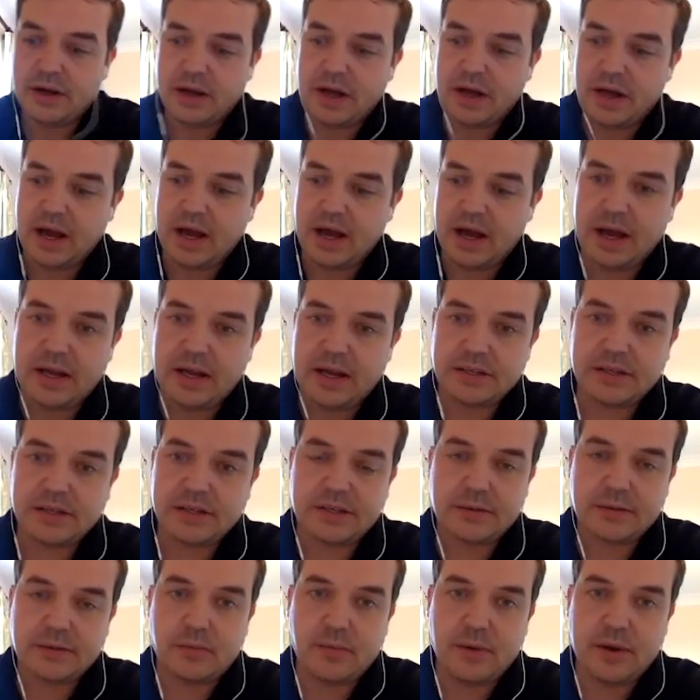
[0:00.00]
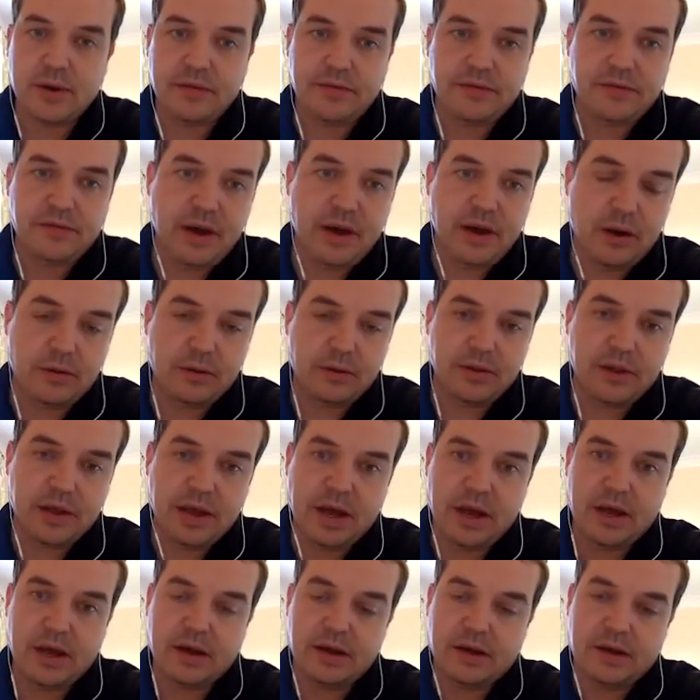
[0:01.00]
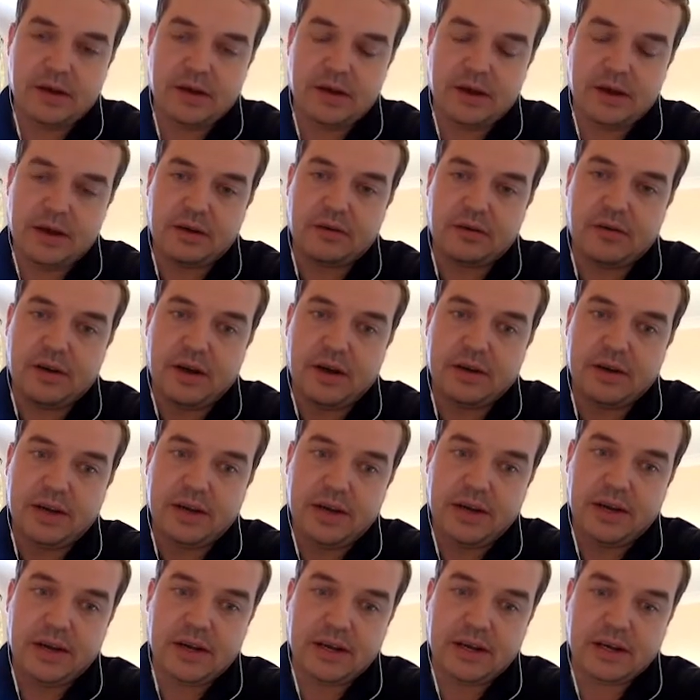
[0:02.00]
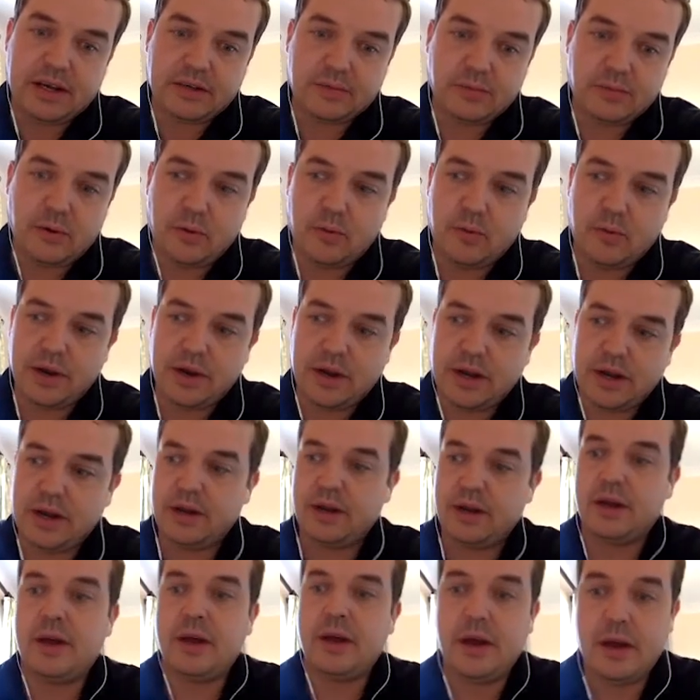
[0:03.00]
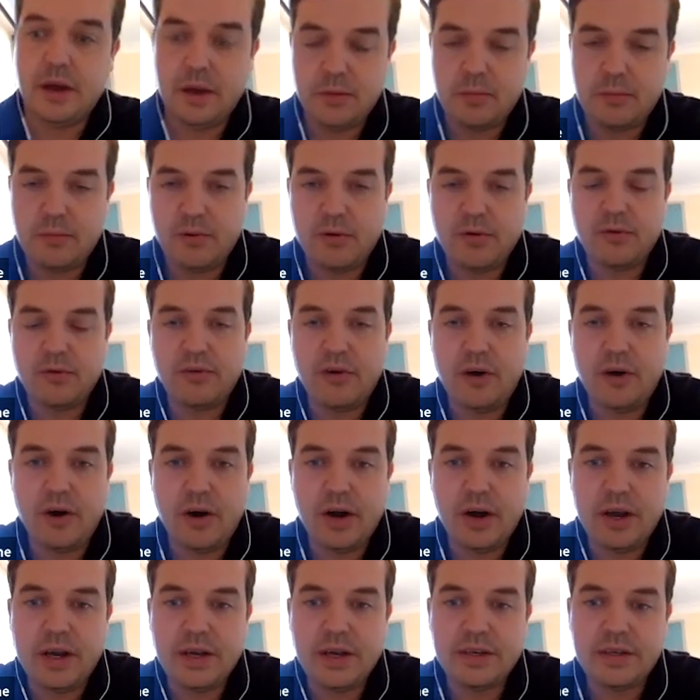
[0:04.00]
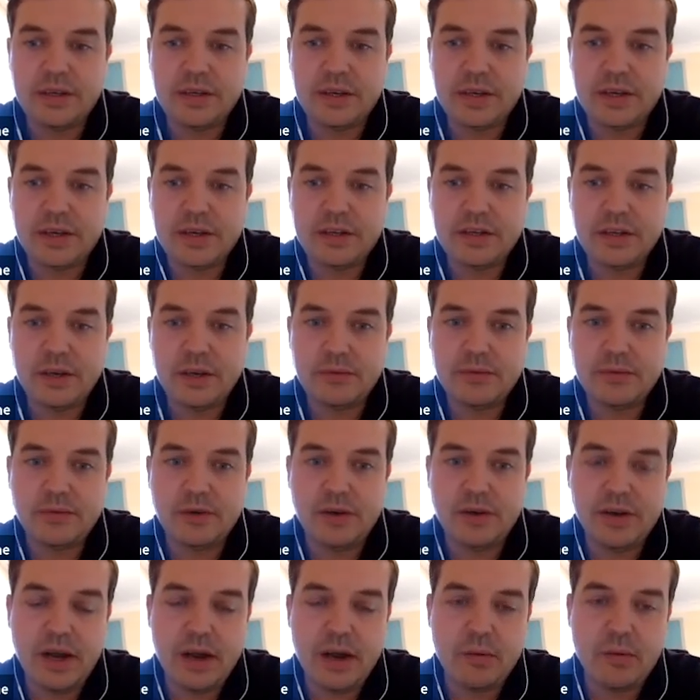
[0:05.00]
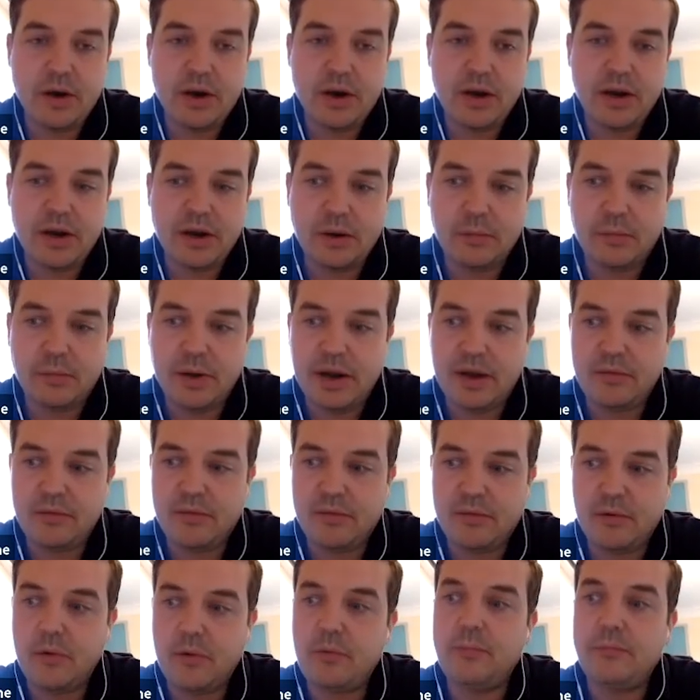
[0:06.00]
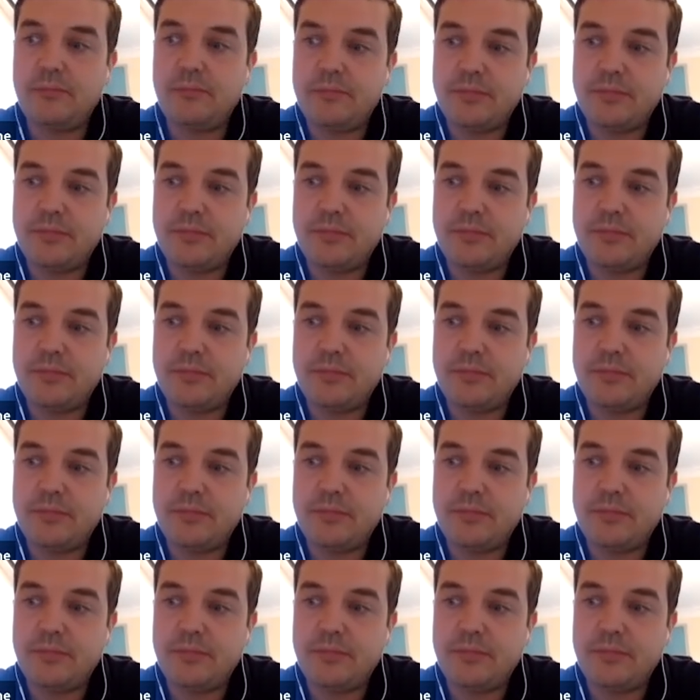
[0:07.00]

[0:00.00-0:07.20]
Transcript: And we felt that at Crowdhelix, what we provide in terms of our network and our platform,